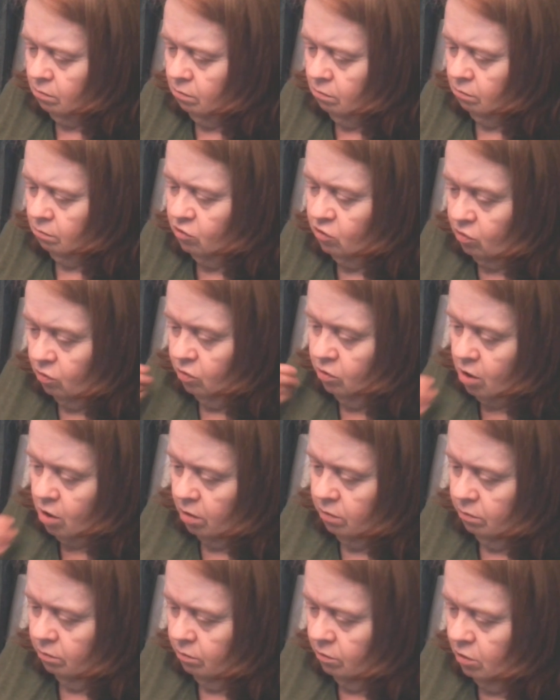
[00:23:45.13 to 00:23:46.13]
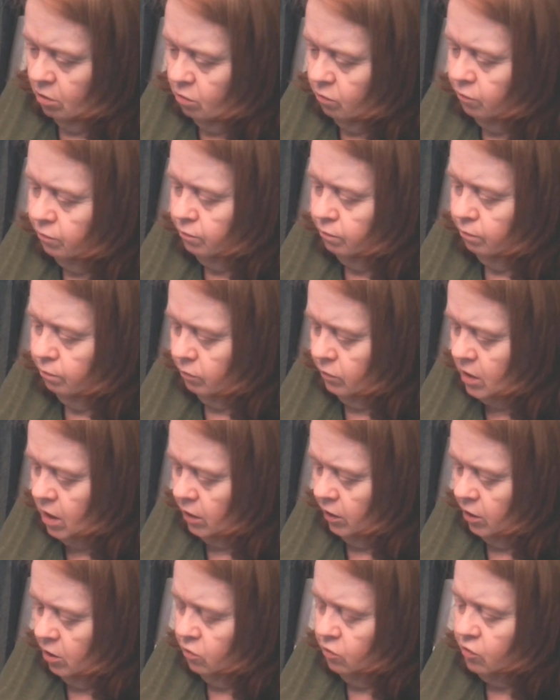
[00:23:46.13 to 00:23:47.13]
to go down the
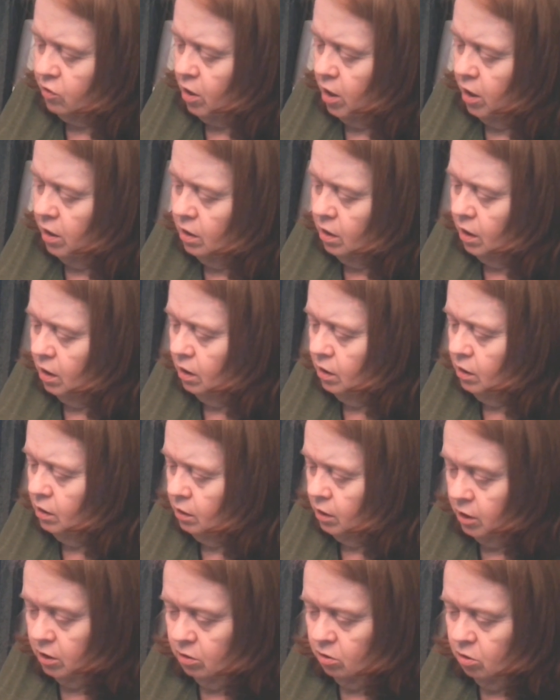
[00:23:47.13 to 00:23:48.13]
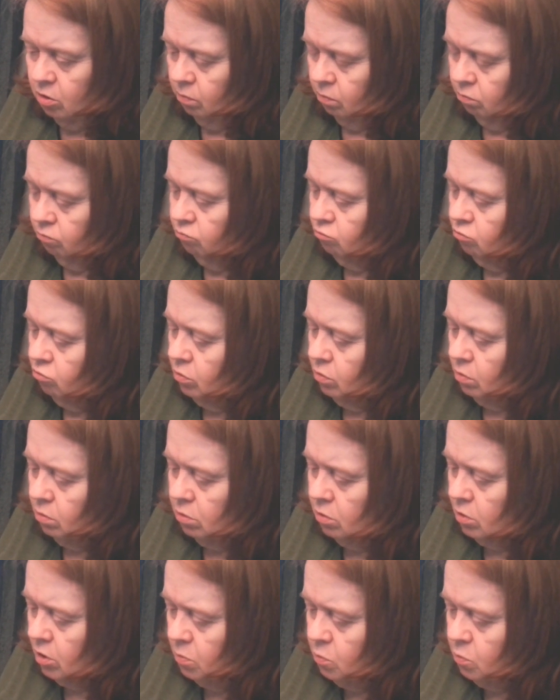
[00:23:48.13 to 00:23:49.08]
other side, and then keep